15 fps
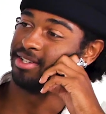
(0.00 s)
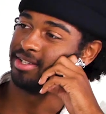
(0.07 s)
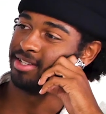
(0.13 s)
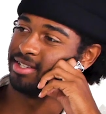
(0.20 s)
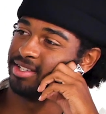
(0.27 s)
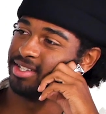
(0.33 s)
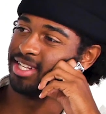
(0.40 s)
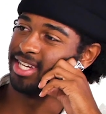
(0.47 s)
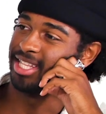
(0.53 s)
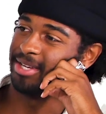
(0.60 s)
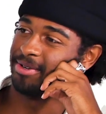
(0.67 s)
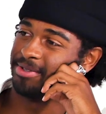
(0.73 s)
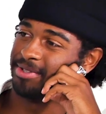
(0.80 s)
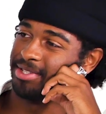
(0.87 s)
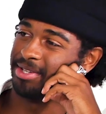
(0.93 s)
Yeah. That
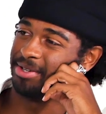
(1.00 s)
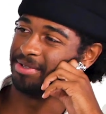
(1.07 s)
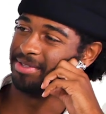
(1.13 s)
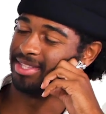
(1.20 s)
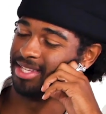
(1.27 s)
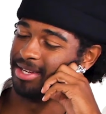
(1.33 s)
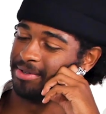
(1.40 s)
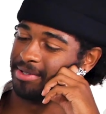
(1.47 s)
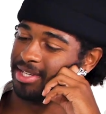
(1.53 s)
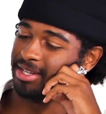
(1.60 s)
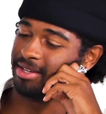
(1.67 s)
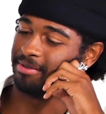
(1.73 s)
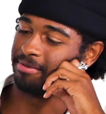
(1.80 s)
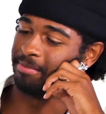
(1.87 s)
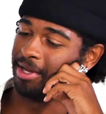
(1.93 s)
was
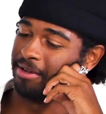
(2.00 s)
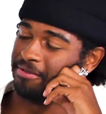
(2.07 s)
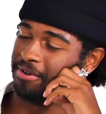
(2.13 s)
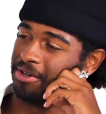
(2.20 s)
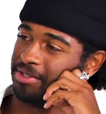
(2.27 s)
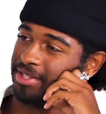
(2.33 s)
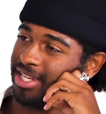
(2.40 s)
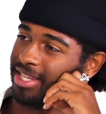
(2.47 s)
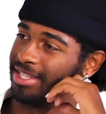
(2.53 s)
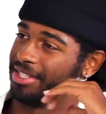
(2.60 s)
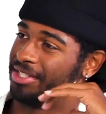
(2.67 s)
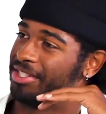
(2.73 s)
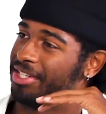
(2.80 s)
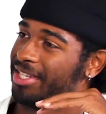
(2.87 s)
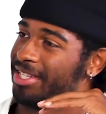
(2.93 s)
like my first like
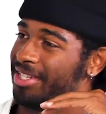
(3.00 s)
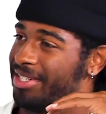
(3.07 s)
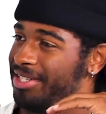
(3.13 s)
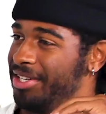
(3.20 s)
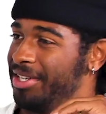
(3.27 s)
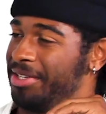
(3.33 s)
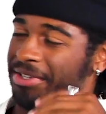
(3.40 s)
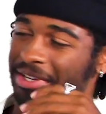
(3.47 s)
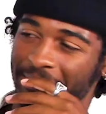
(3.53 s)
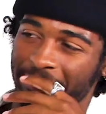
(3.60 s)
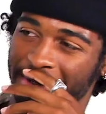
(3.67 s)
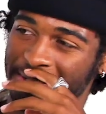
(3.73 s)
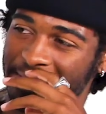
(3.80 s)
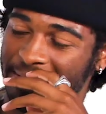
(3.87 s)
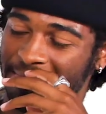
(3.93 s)
legit trip
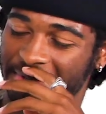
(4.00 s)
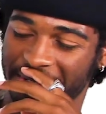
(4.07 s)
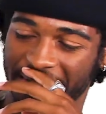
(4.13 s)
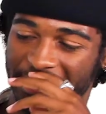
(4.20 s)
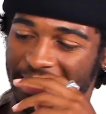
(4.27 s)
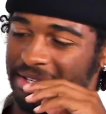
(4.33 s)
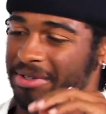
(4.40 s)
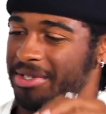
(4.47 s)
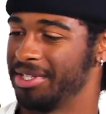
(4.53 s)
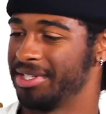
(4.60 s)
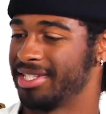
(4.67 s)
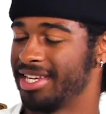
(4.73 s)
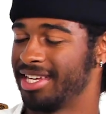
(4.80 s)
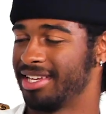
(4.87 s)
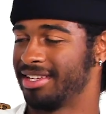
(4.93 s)
on something. So it was
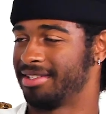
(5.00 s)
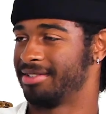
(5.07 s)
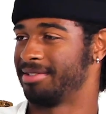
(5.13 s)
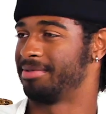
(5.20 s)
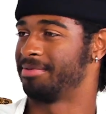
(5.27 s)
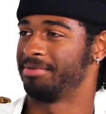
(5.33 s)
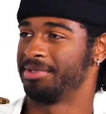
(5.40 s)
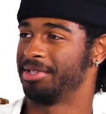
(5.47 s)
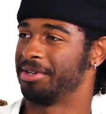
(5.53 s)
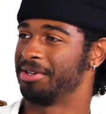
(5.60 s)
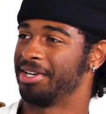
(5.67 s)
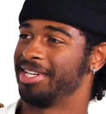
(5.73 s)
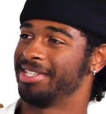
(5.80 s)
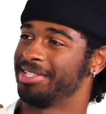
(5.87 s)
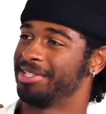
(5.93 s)
just like so
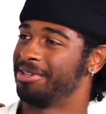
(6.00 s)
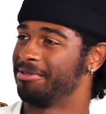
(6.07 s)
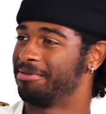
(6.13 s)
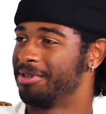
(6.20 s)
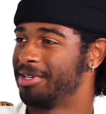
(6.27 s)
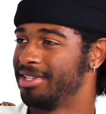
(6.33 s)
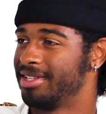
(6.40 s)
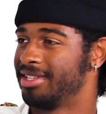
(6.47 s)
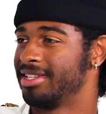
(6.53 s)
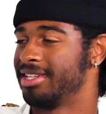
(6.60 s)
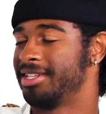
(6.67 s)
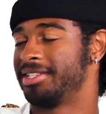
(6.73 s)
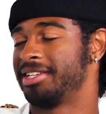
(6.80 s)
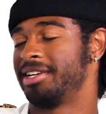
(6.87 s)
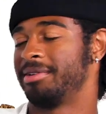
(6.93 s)
crazy, so fun,
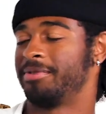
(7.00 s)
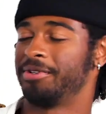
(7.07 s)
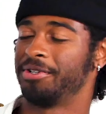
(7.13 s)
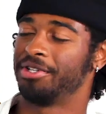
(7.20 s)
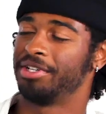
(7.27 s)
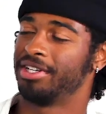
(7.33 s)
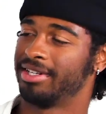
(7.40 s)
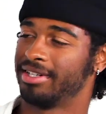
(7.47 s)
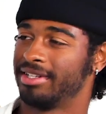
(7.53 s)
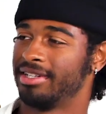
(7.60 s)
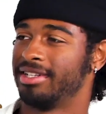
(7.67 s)
good times for sure.